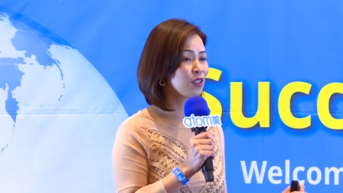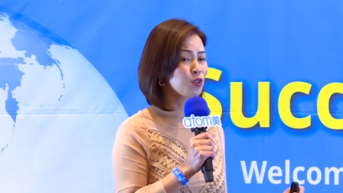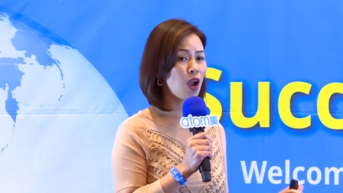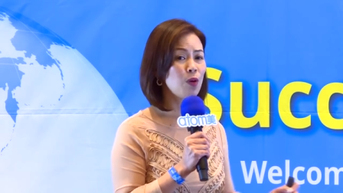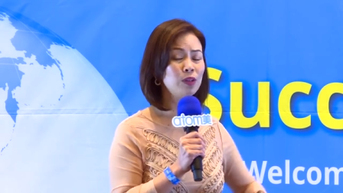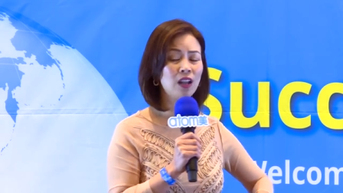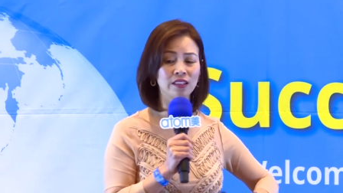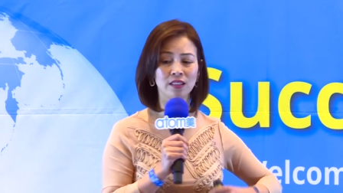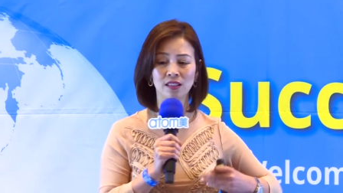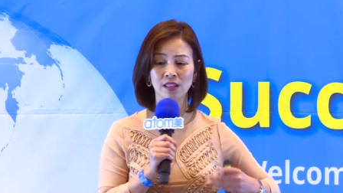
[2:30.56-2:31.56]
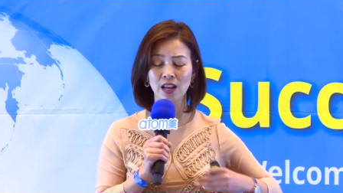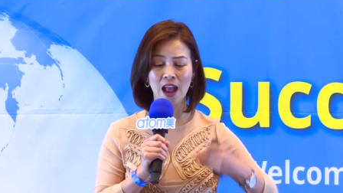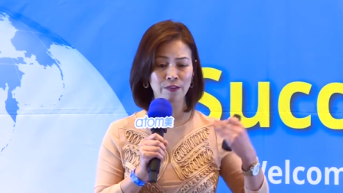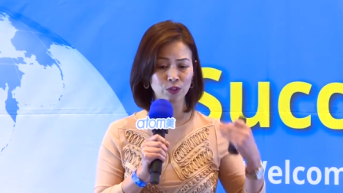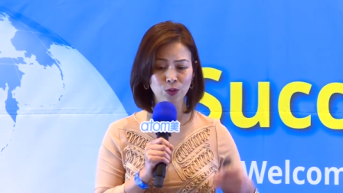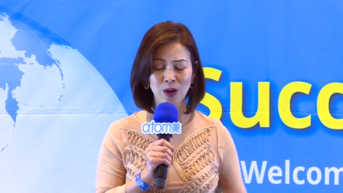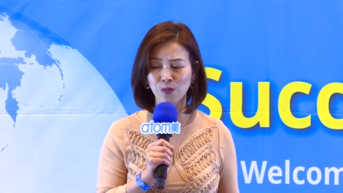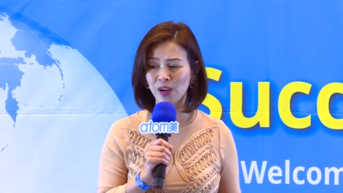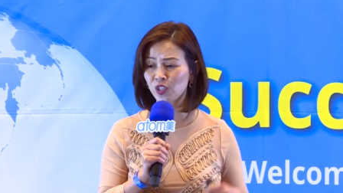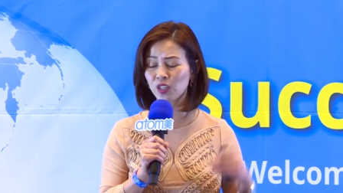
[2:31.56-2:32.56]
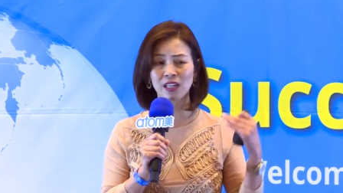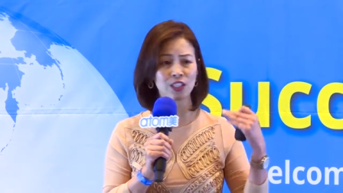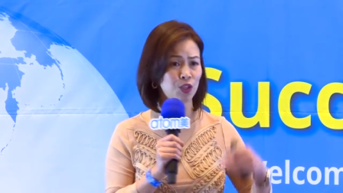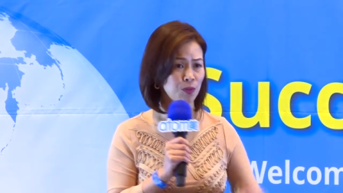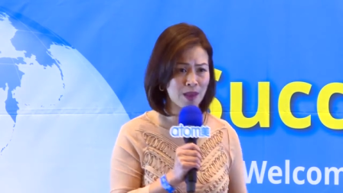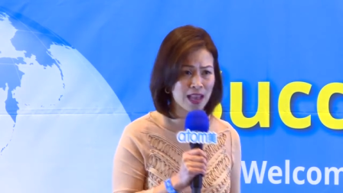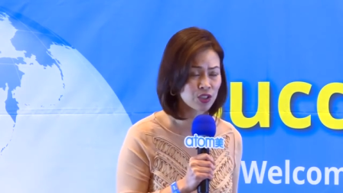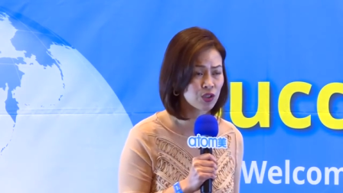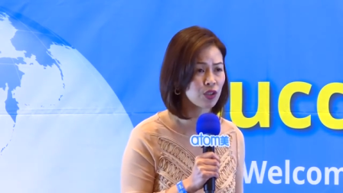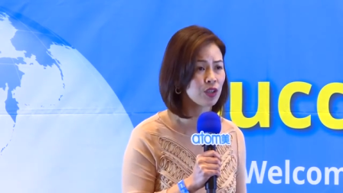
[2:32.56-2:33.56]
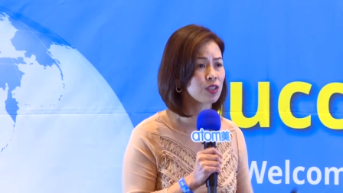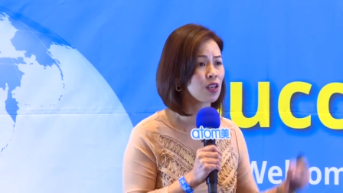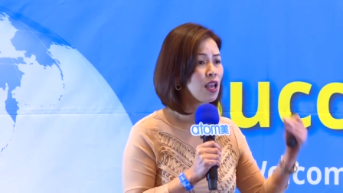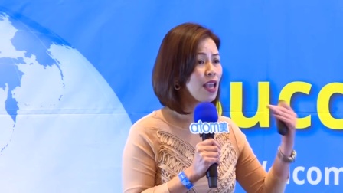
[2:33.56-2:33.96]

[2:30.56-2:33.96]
So I would like to study after graduation. I took master's.